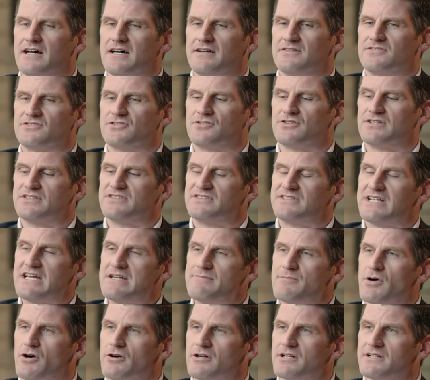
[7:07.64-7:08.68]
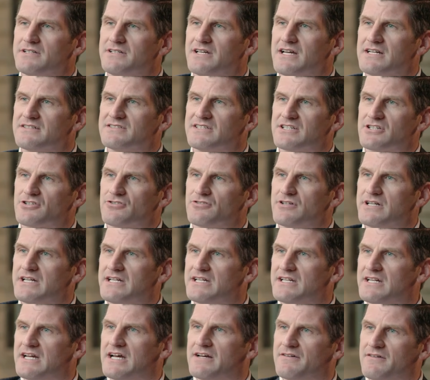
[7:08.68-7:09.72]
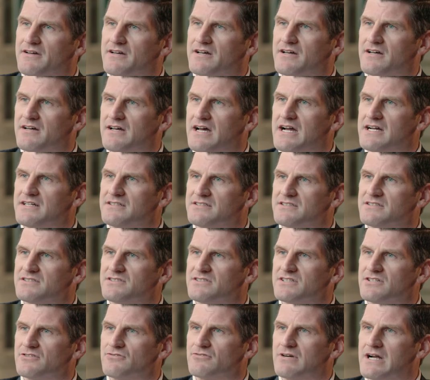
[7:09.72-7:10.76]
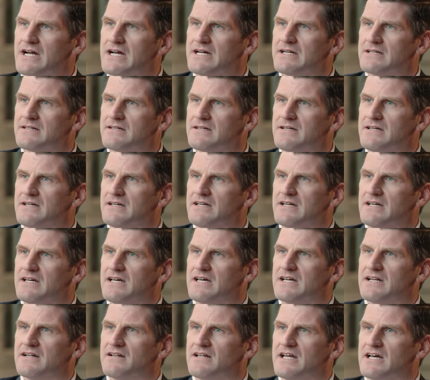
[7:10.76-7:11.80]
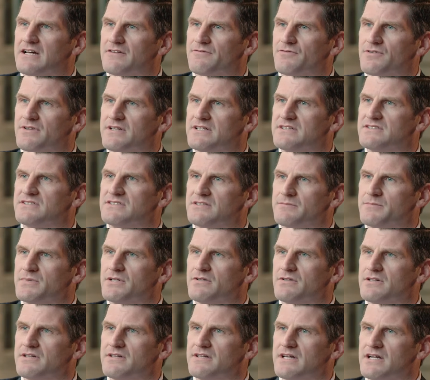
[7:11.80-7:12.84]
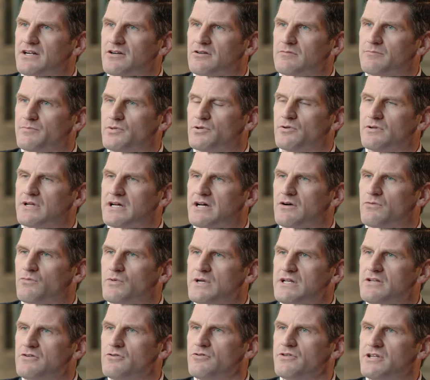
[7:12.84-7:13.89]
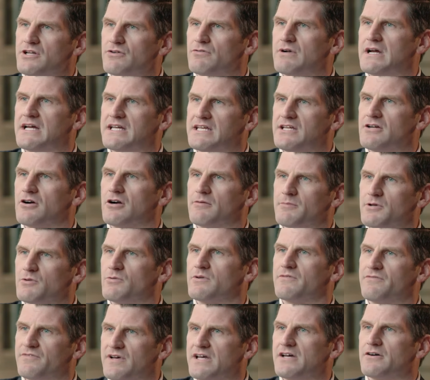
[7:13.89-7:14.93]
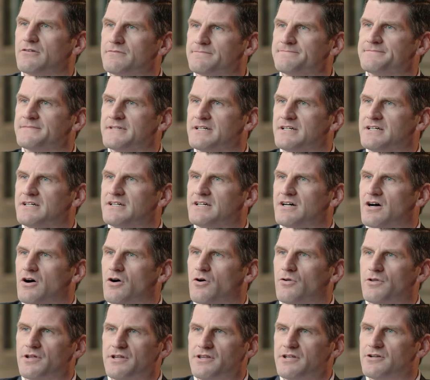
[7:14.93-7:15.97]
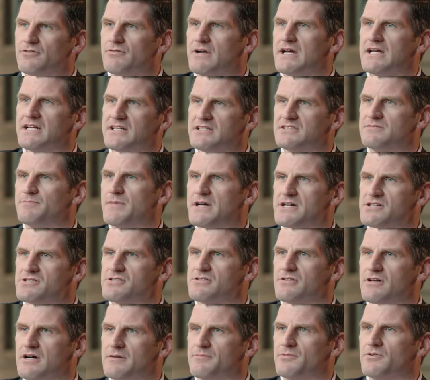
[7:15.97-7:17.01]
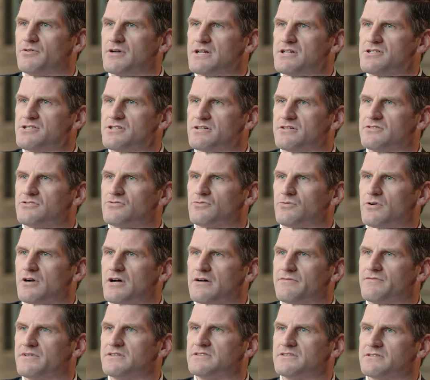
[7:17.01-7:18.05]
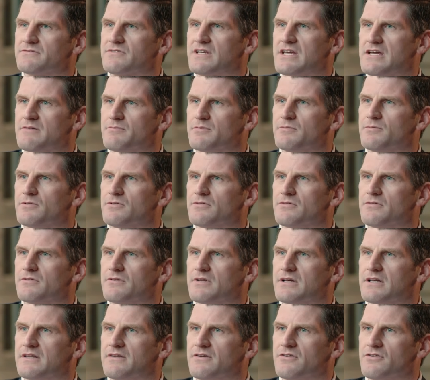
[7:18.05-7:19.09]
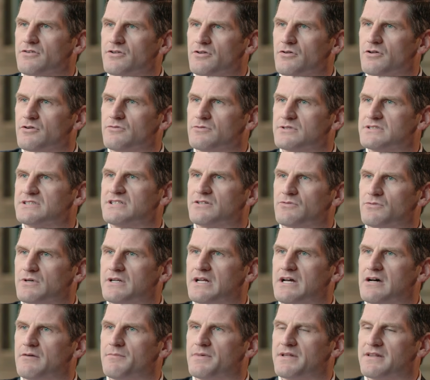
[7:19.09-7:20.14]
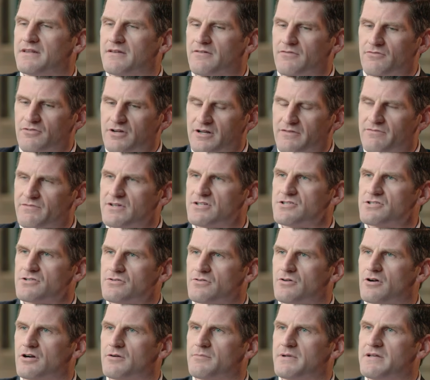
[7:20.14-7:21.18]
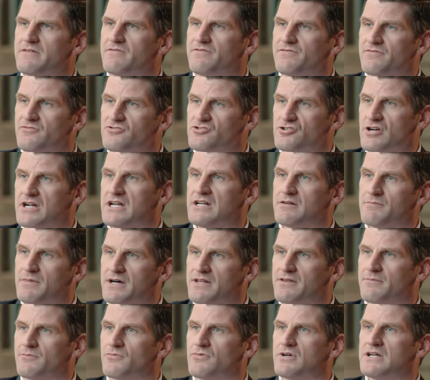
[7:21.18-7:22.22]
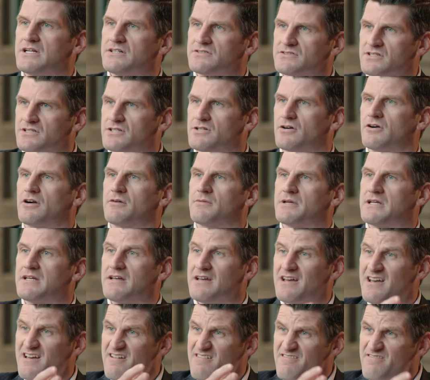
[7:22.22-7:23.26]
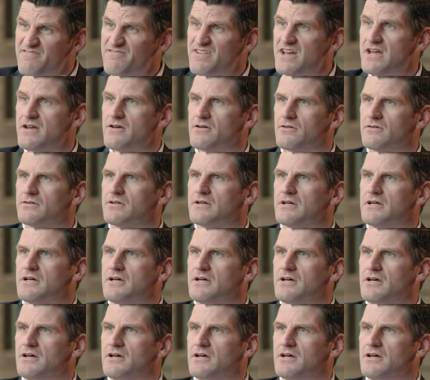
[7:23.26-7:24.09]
So the same architects that created ISIS in Iraq and allowed for the instability there and pulled out, we knew the Iraqi army would fail. Only the Iraqi special operations were offensive capable, and they're the only ones that went out. But the conventional army, trained by the Marines and the Army, failed.